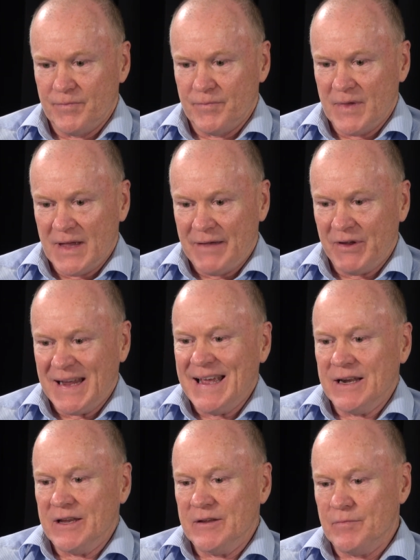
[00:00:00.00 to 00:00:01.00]
having
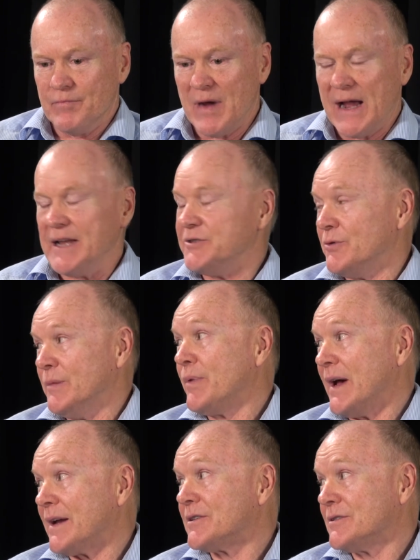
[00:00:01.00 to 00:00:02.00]
any major
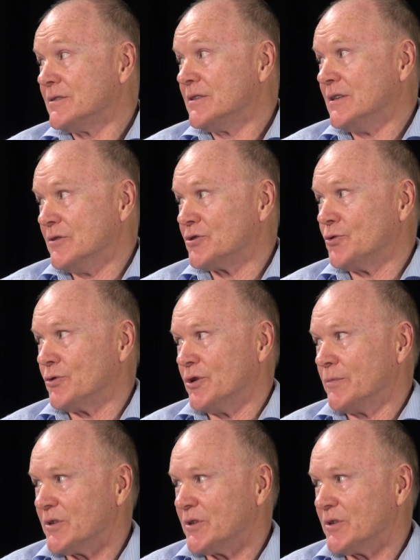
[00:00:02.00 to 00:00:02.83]
impact in the short term,